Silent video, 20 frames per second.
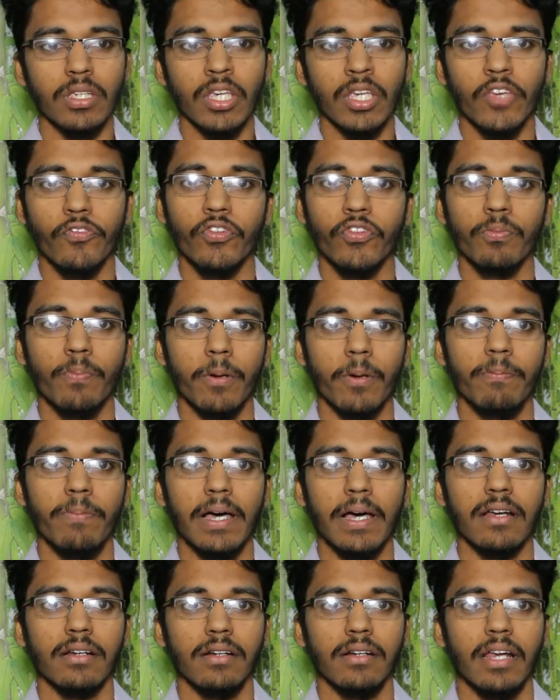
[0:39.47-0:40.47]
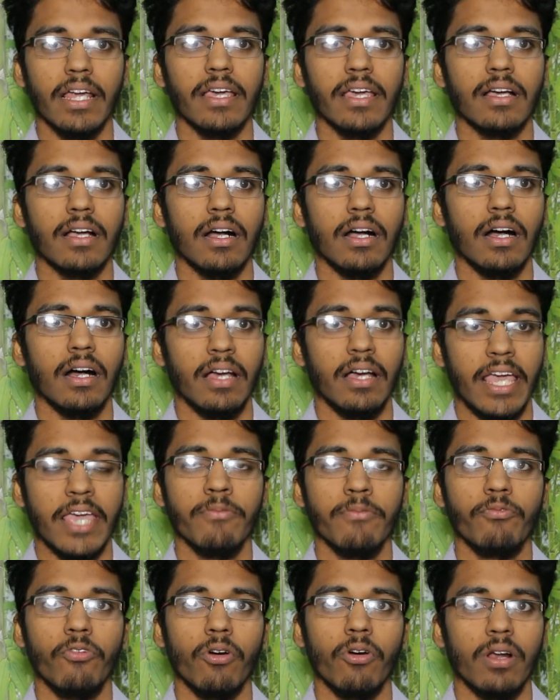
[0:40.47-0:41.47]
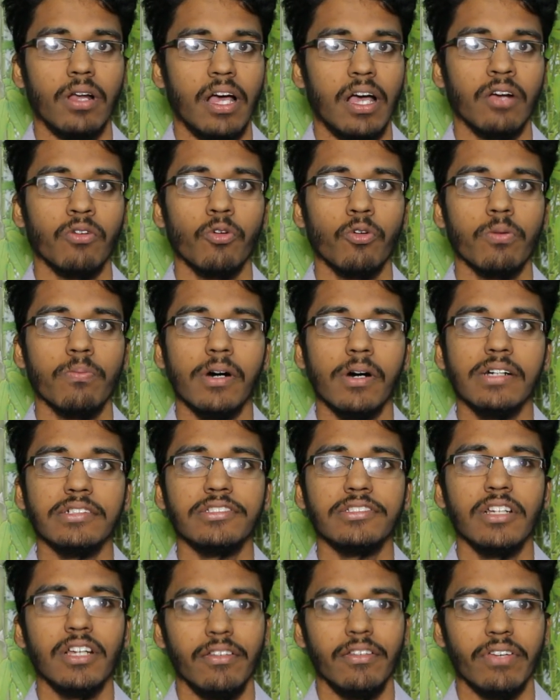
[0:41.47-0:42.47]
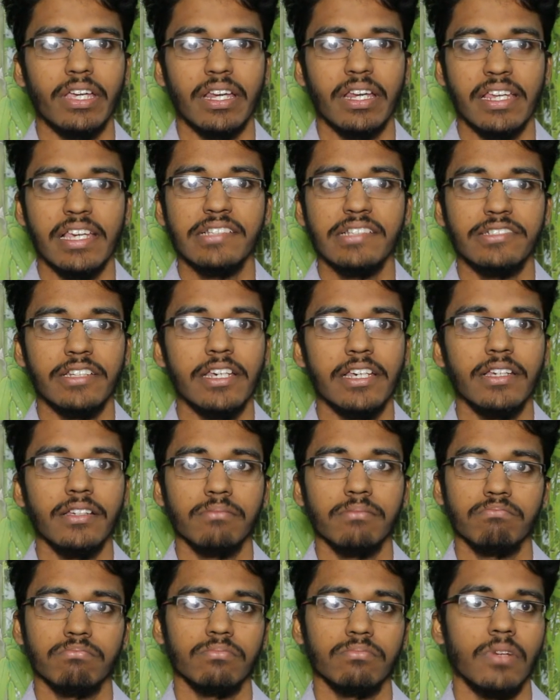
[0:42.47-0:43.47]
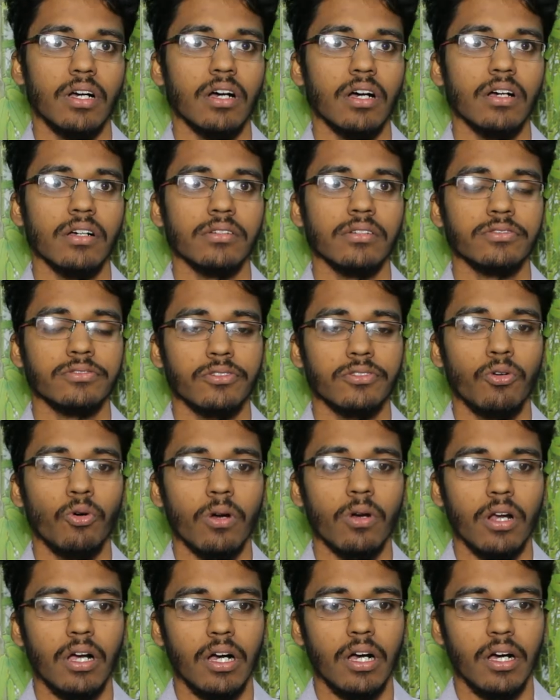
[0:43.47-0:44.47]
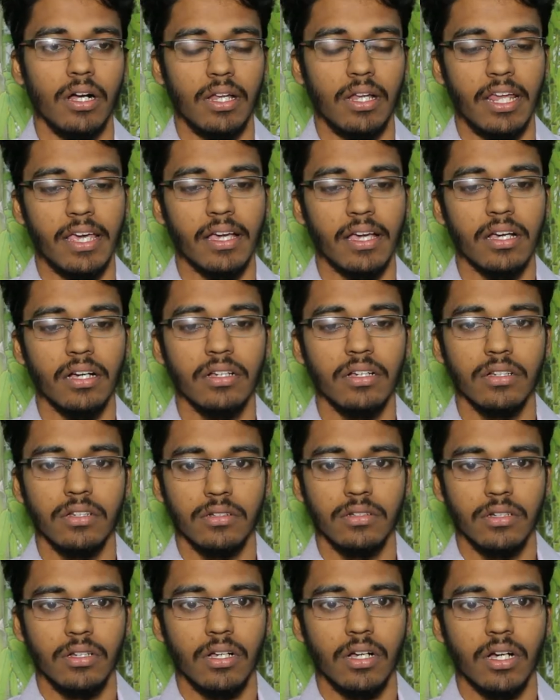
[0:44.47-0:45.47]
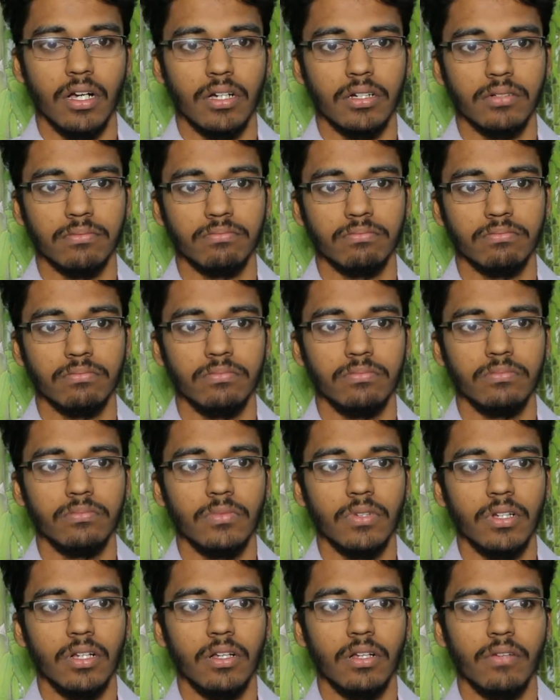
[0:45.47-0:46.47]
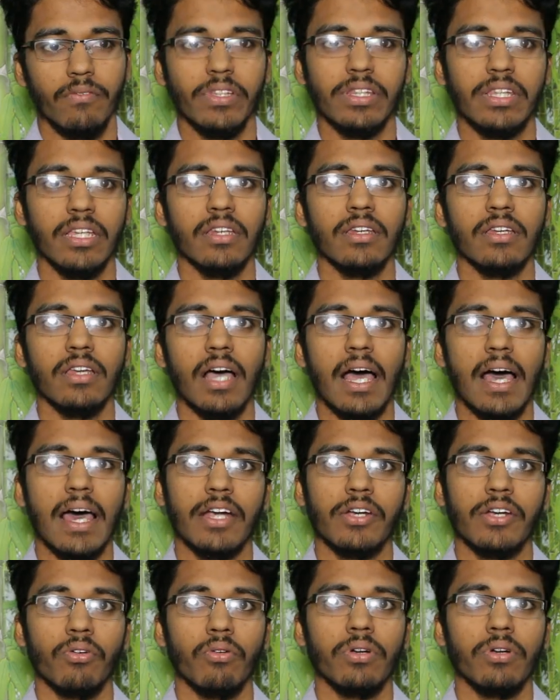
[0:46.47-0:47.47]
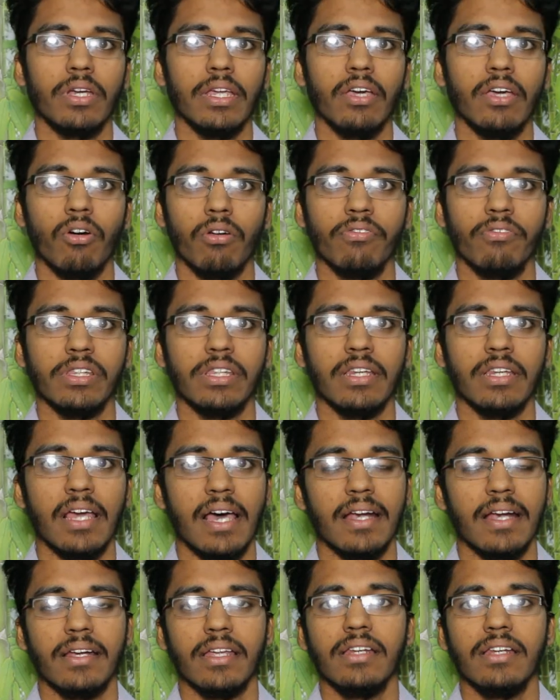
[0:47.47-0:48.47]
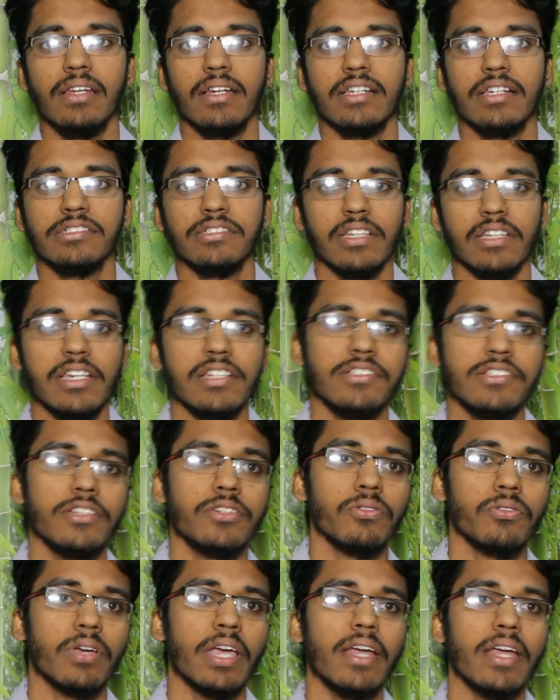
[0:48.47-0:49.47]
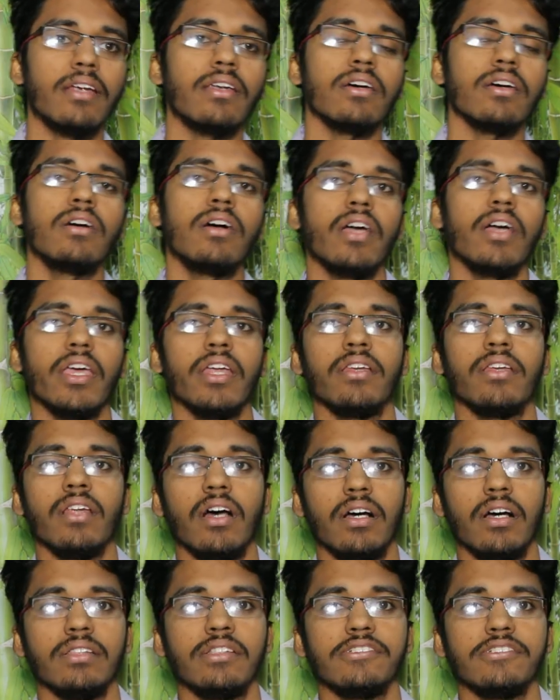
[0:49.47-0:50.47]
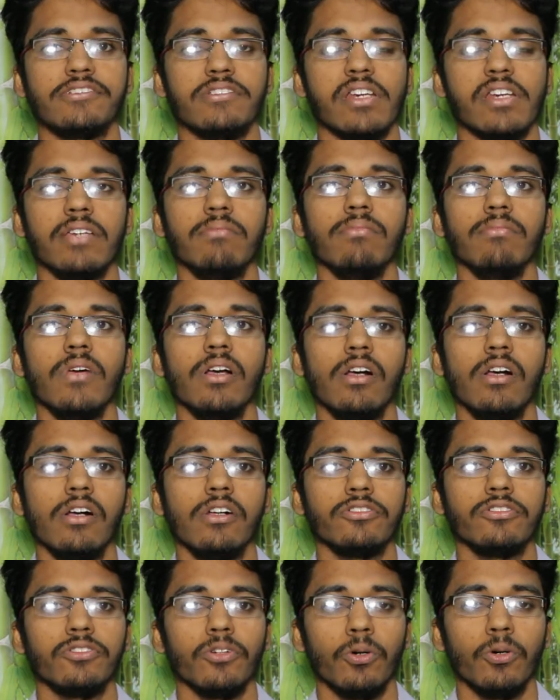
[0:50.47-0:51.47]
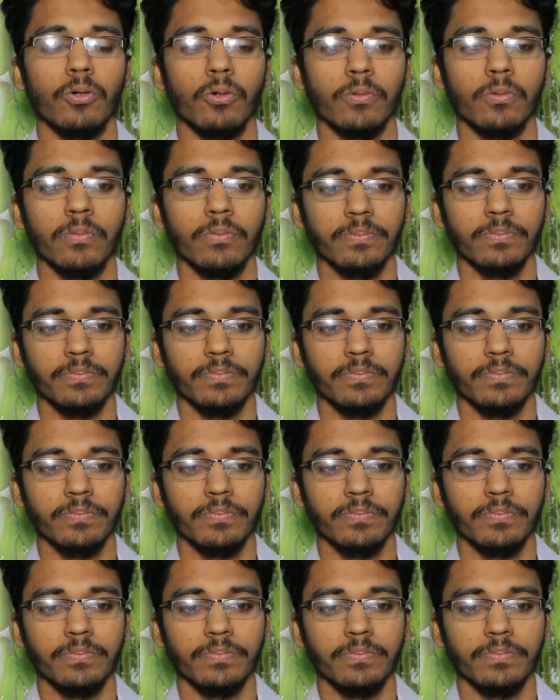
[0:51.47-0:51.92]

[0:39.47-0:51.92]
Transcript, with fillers: if you prepare like uh, aim for a uh, good marks we can easily uh, score like um, within r 20 or within R10 10 it is easy to get in the stream so